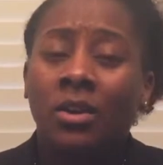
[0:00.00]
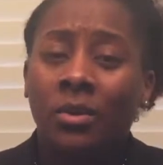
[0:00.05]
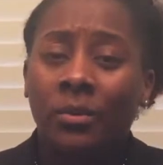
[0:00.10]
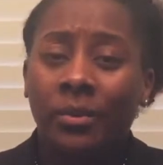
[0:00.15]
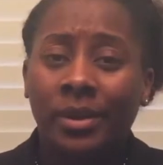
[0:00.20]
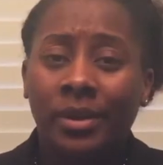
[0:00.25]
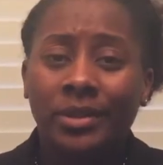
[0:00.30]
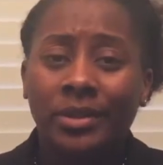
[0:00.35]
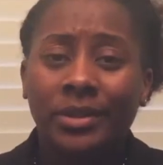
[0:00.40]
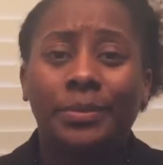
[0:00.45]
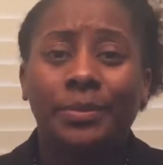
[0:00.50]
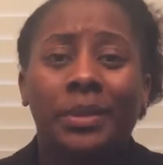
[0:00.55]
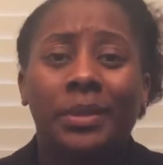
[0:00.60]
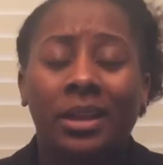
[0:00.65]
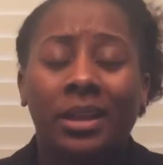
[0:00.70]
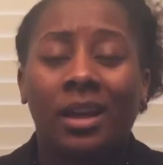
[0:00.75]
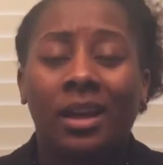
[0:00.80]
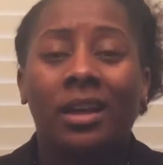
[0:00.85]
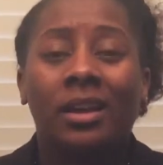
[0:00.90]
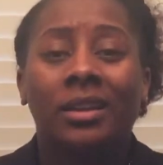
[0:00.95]
Well, to
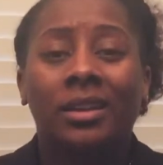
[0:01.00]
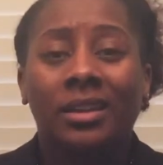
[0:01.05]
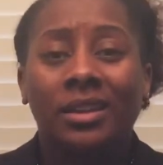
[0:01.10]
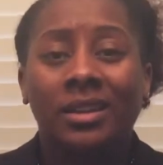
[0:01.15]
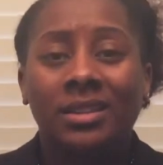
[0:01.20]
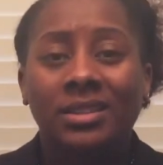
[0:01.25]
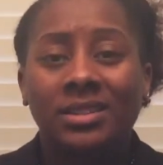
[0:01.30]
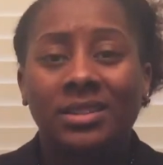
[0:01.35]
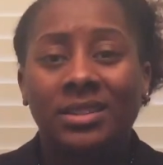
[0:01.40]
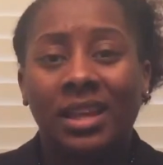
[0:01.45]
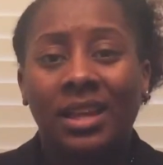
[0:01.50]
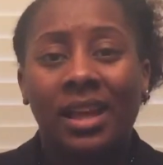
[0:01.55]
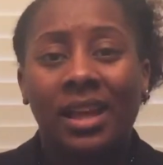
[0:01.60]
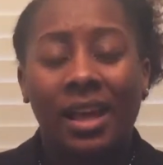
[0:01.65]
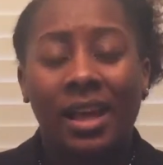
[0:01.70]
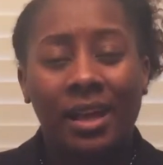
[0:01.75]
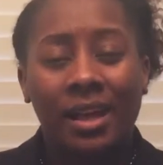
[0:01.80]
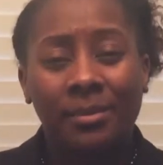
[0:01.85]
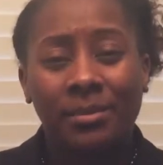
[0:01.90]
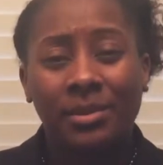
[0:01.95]
be honest,
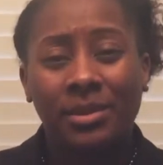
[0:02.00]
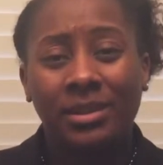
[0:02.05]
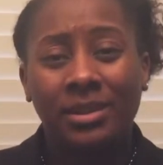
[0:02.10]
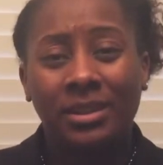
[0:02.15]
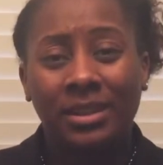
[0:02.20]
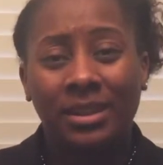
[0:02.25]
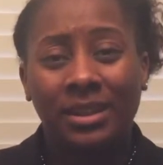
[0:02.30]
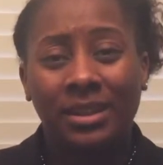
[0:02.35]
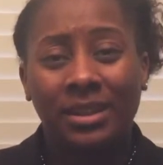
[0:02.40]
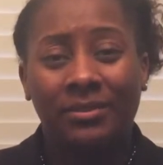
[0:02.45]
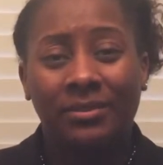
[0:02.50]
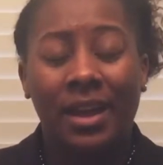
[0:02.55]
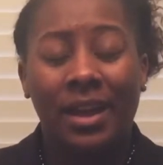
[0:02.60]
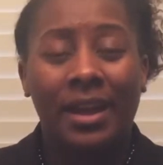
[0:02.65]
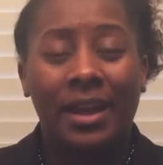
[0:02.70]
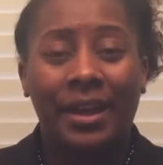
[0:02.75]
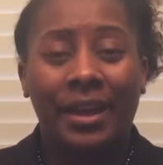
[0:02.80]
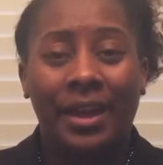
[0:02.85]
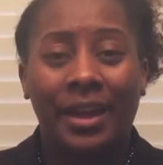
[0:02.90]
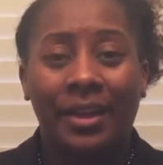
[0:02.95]
I believe
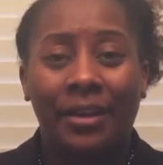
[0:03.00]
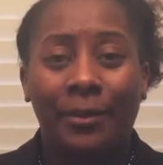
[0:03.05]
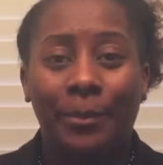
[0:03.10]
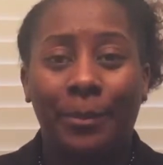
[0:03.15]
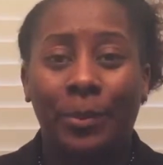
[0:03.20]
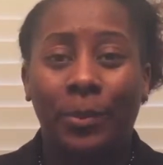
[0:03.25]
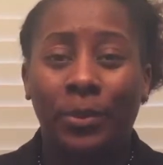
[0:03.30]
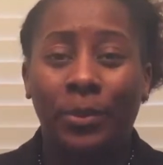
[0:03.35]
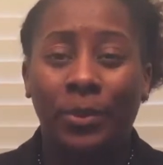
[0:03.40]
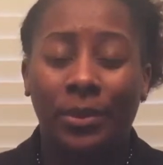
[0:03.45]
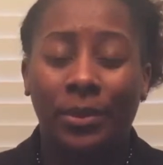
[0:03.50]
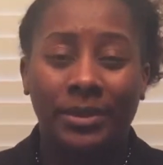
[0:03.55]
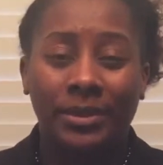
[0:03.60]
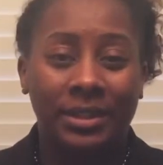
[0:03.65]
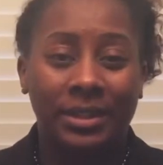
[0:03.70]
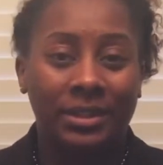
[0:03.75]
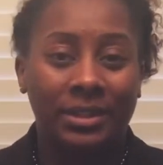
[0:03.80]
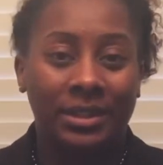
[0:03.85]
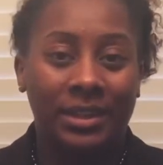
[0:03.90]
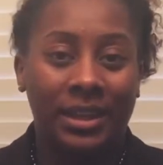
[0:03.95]
I have poor
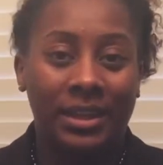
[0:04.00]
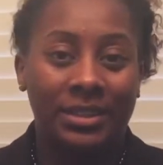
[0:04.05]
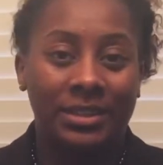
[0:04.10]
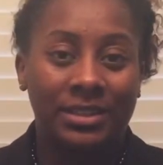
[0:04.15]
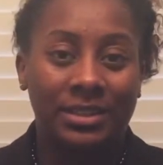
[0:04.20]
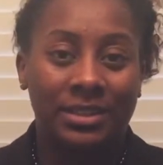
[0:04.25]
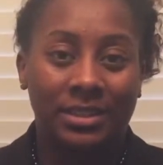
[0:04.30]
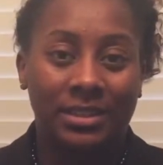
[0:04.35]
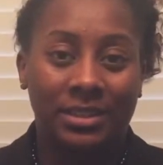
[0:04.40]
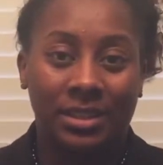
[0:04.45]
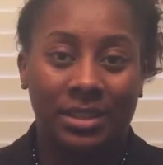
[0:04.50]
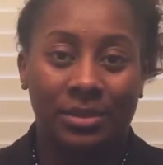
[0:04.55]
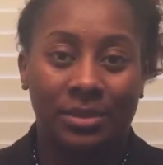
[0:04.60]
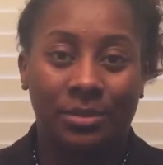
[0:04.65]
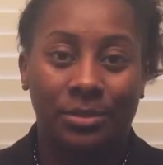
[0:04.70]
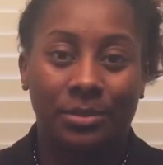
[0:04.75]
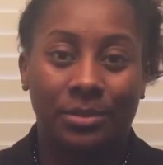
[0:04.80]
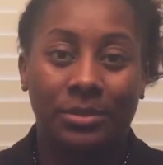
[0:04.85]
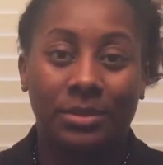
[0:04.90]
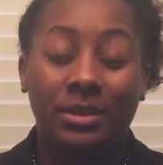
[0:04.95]
delegation
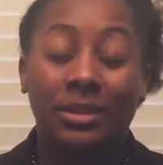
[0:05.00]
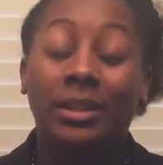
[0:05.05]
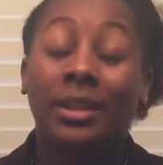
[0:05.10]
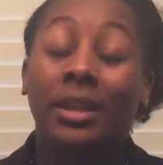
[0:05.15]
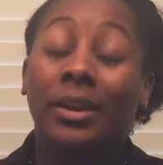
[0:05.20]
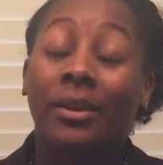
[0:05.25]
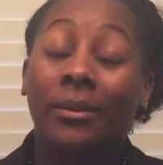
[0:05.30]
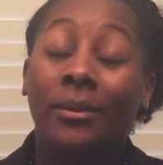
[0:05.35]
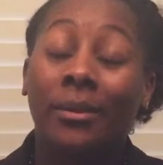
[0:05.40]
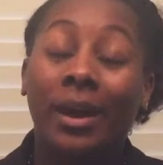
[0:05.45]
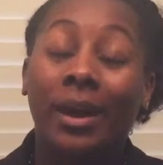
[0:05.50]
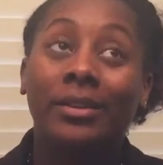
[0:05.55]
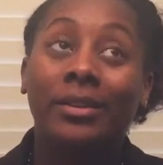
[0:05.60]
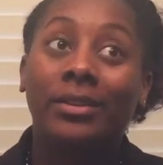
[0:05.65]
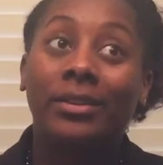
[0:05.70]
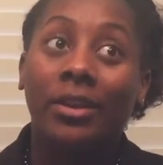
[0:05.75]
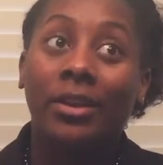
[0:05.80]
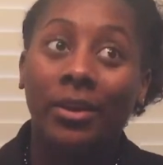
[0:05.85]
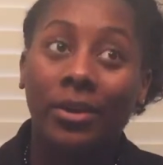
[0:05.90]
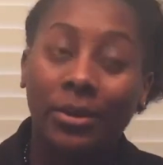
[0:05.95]
skills. Now, I
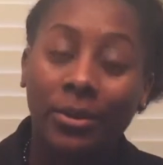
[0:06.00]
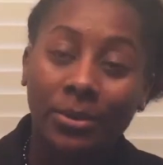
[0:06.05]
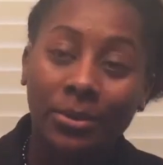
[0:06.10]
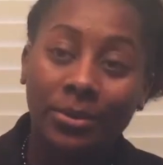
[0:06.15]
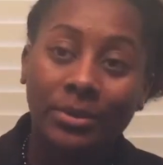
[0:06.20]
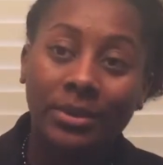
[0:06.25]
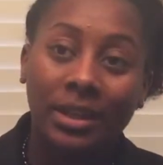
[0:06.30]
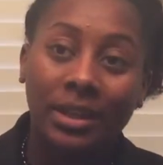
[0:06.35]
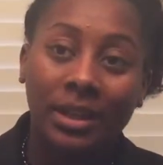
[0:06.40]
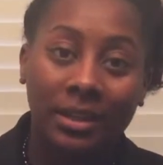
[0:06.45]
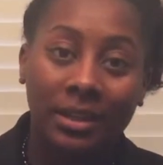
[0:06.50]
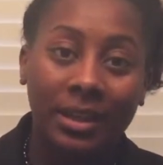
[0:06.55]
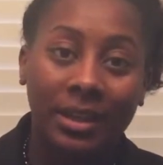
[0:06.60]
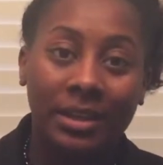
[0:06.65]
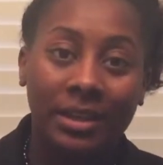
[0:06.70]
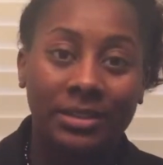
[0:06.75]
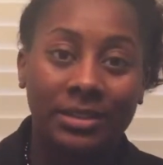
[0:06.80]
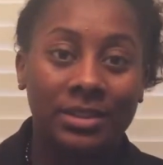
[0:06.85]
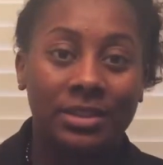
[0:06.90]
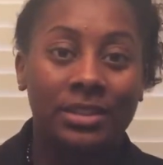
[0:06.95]
know
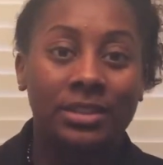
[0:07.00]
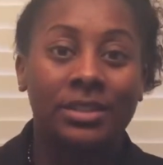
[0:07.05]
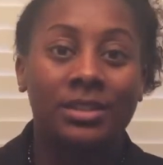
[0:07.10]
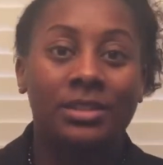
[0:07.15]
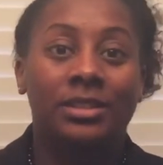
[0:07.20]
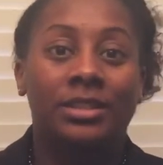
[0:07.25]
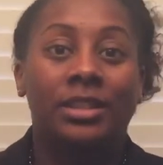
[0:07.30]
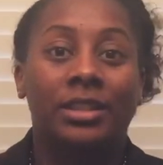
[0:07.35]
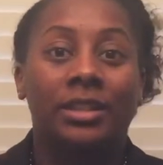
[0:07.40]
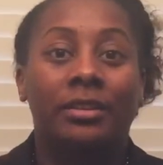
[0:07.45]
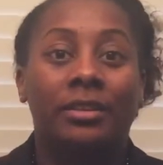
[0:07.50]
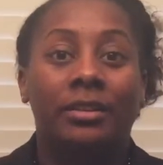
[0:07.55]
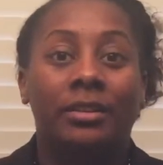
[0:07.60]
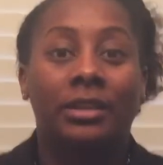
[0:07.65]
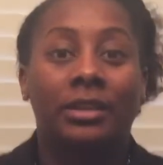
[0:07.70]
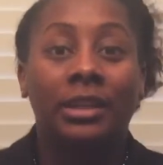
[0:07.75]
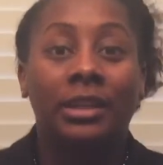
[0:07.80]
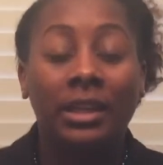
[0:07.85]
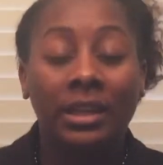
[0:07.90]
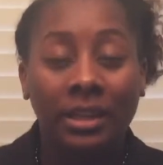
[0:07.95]
delegation is a
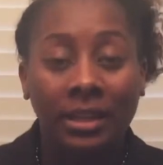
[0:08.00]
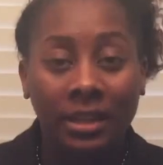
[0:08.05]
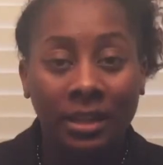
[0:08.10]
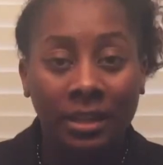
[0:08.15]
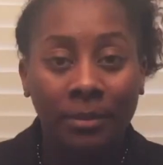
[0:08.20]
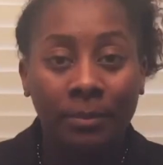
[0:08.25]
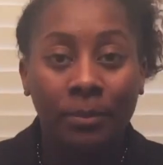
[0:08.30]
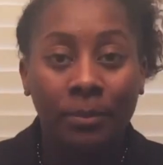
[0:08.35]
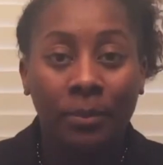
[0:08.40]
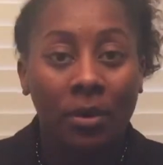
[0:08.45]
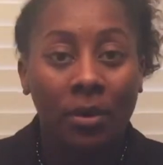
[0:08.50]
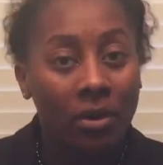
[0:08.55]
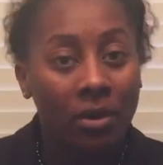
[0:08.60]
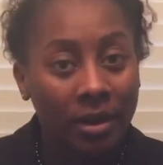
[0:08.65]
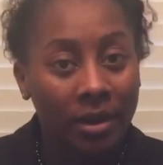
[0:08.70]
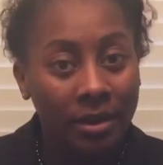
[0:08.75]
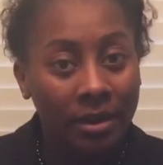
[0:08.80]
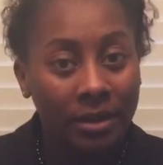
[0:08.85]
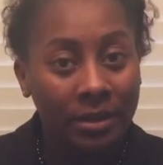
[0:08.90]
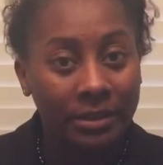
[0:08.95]
key
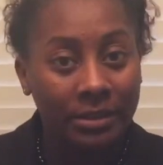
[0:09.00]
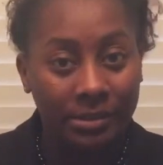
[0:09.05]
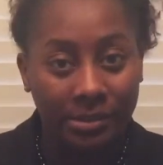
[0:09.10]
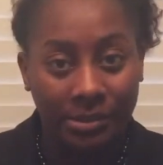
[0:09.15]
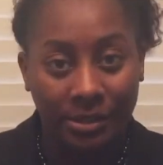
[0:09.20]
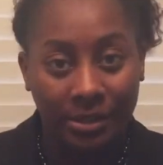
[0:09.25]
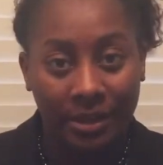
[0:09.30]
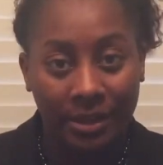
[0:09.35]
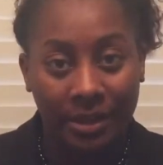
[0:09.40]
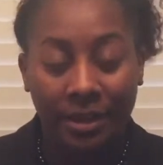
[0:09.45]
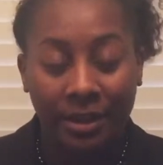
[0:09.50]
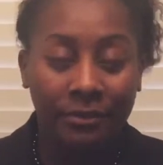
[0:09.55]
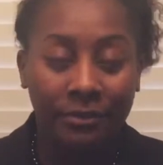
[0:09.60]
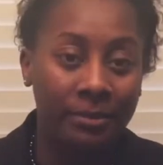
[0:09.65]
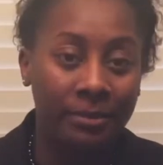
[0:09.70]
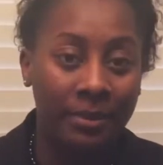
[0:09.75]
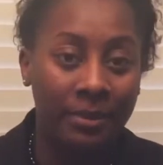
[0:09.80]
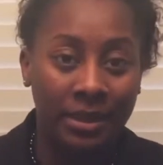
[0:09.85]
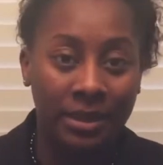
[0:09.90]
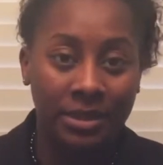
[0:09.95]
part into
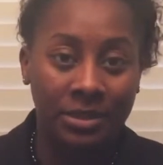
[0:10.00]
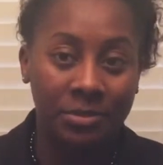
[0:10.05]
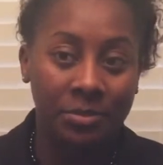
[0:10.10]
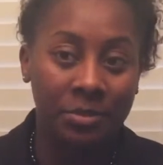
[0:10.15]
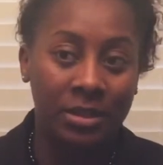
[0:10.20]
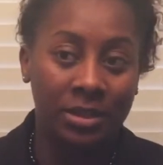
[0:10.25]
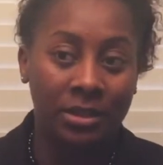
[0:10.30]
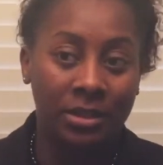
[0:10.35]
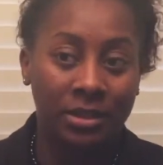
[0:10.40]
every management.